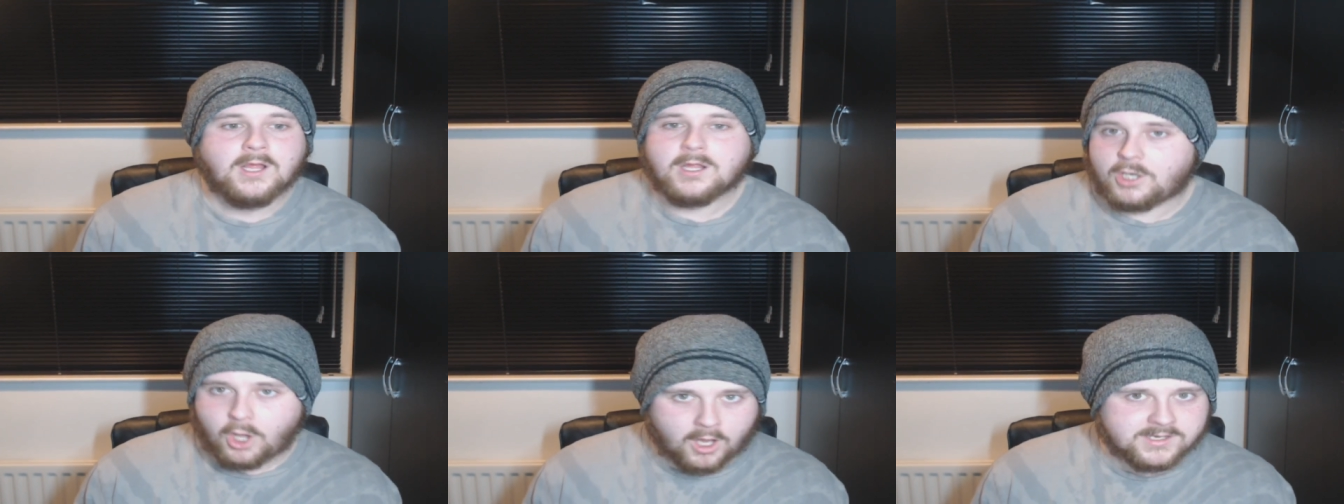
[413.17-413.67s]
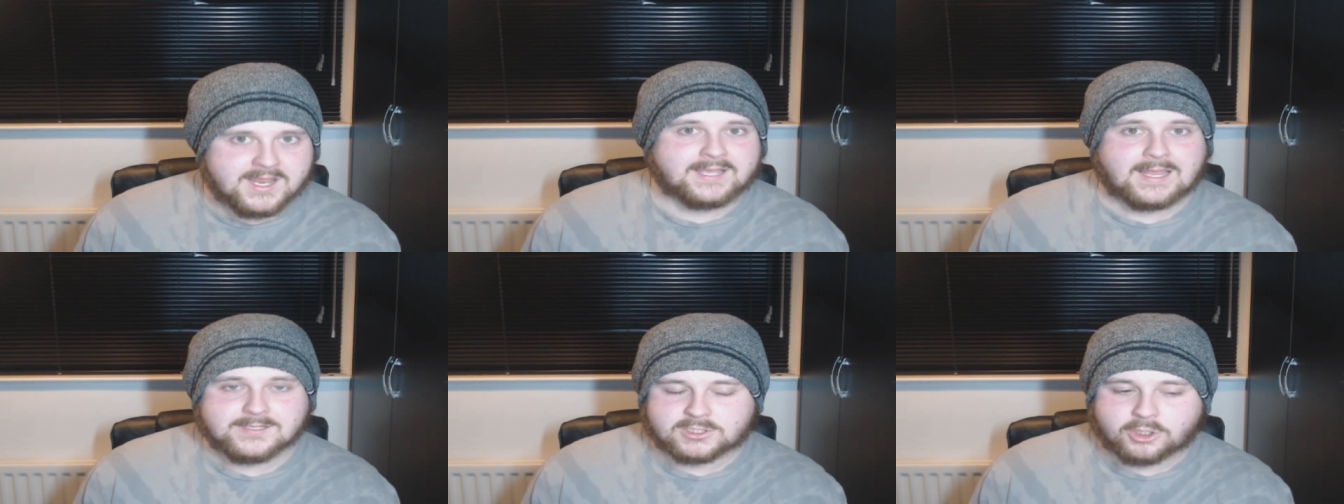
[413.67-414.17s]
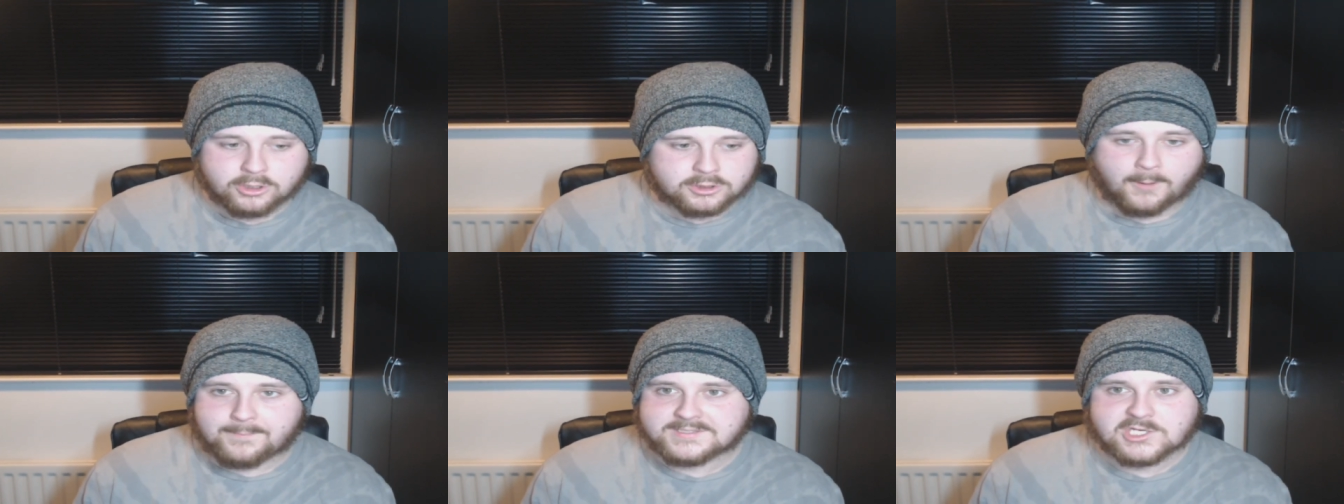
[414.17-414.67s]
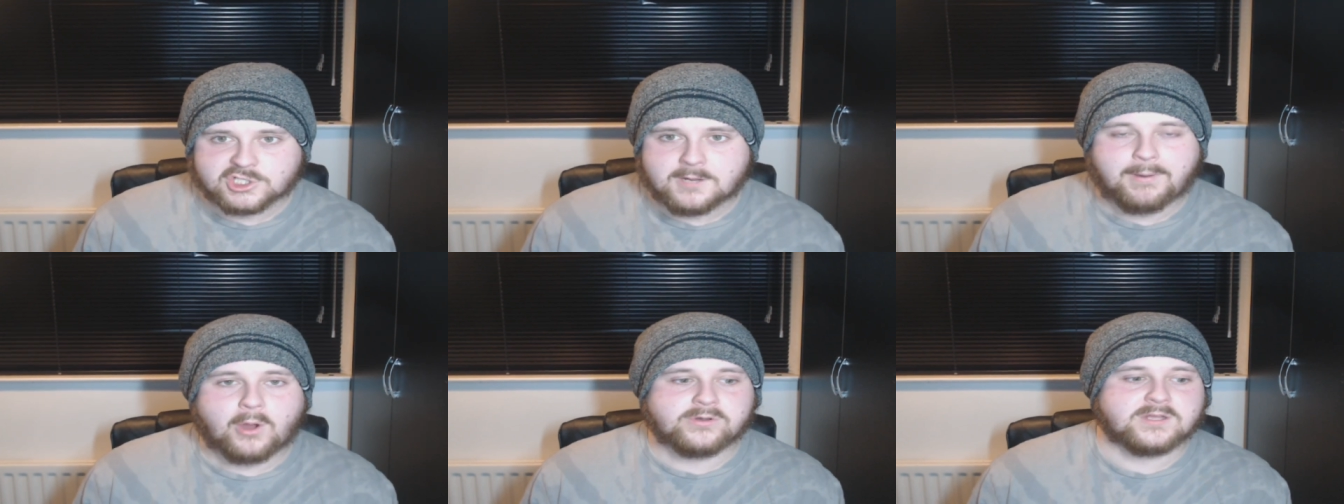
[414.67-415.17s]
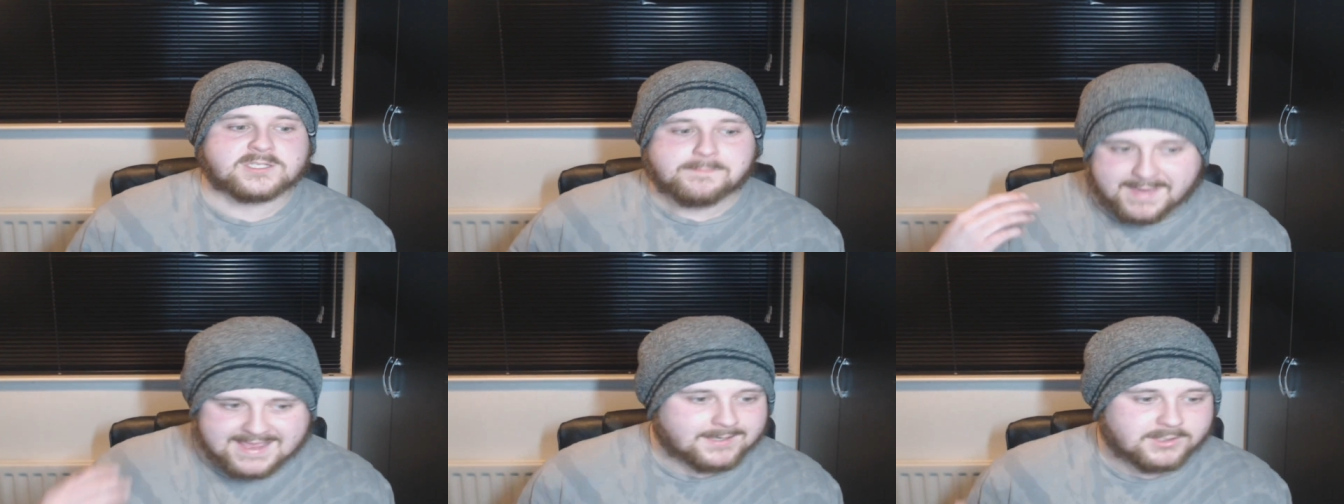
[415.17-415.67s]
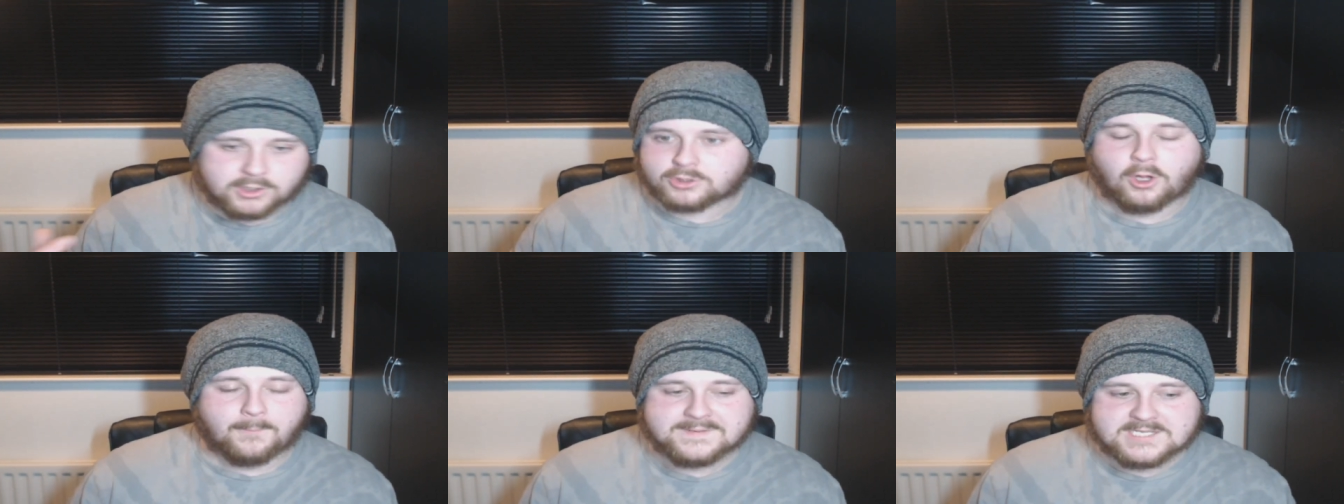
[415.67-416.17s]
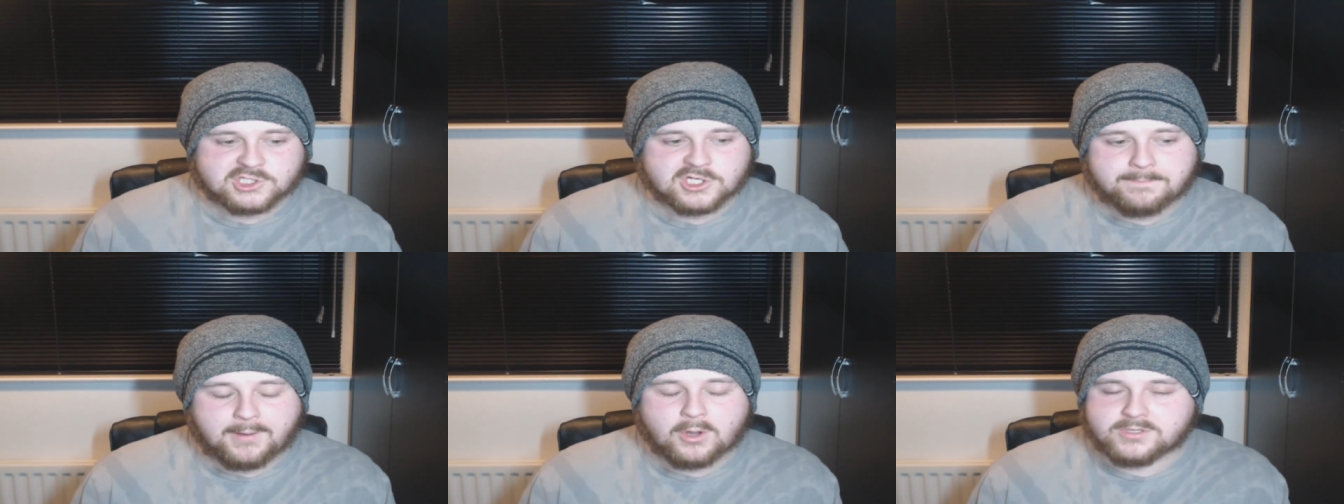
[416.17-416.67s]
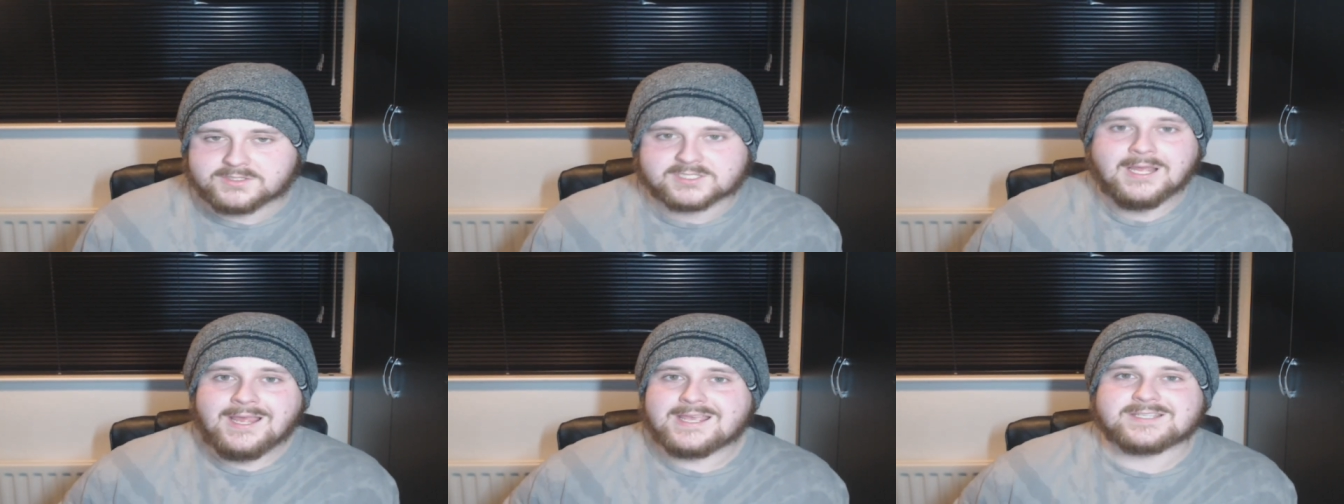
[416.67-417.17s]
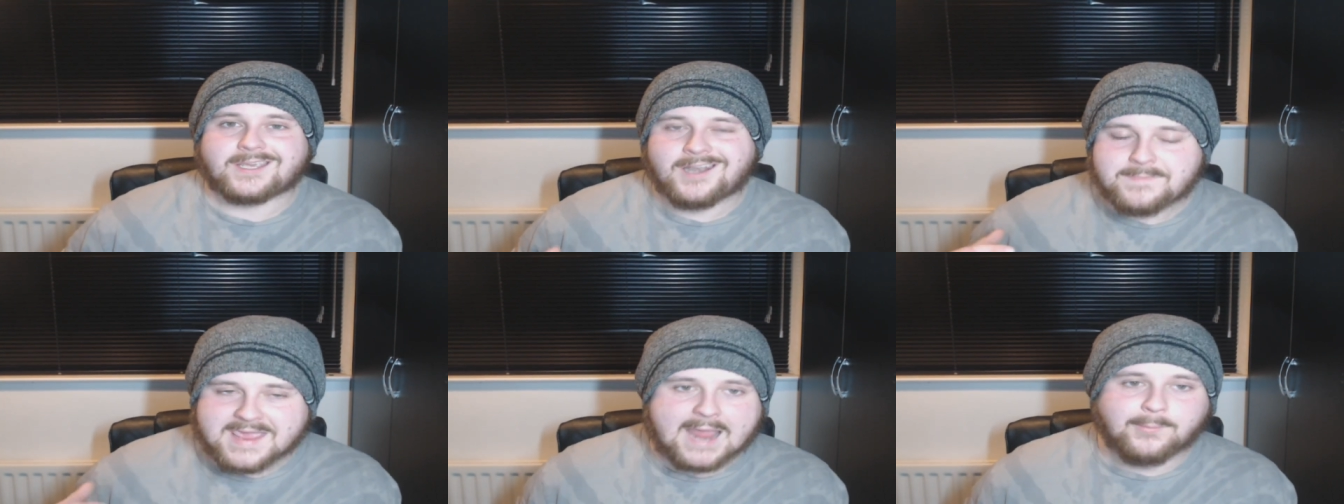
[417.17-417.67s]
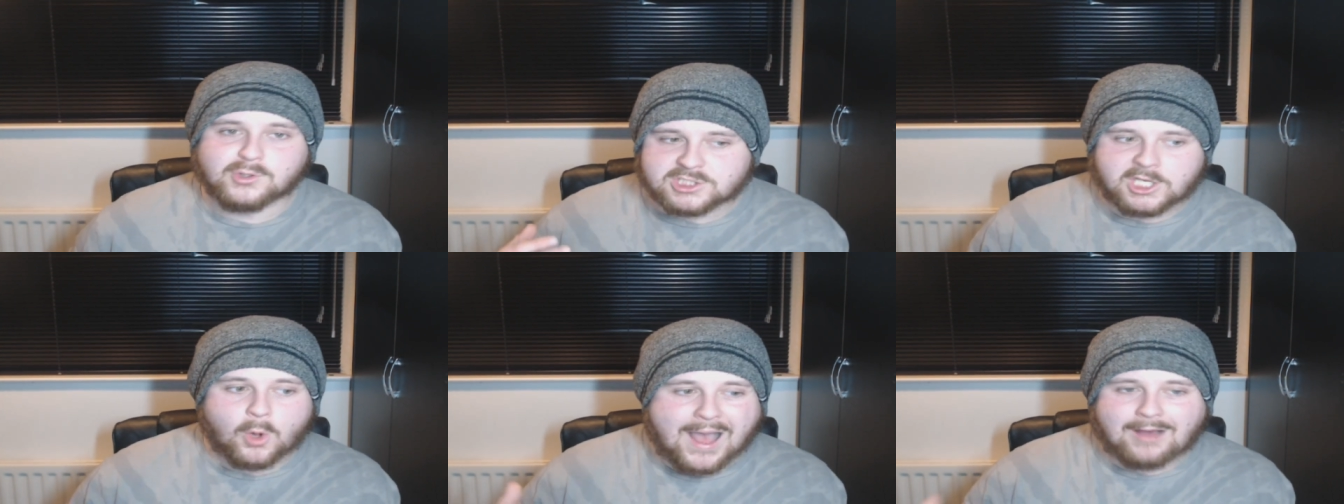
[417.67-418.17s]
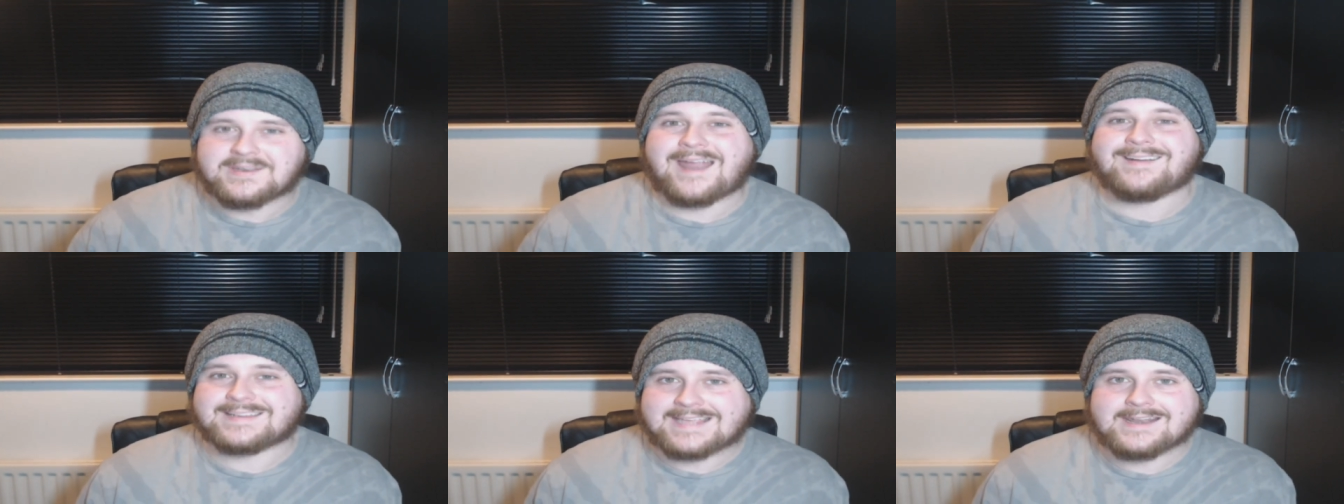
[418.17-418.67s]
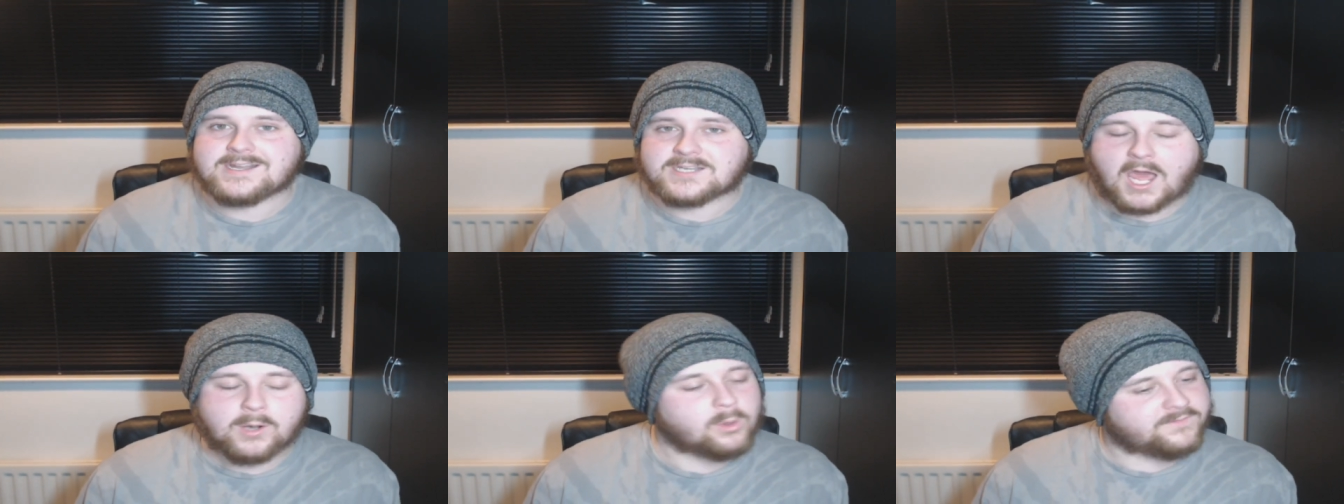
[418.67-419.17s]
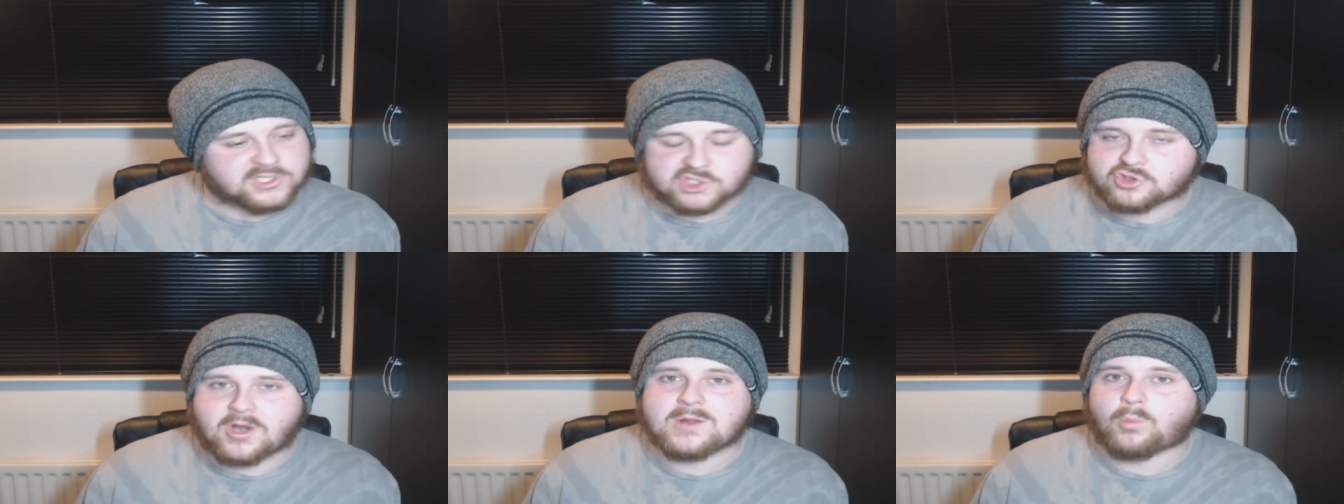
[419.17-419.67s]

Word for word: learned against good competition opponents, beaten good competition opponents, is going to be able to go out there and get it done with a straight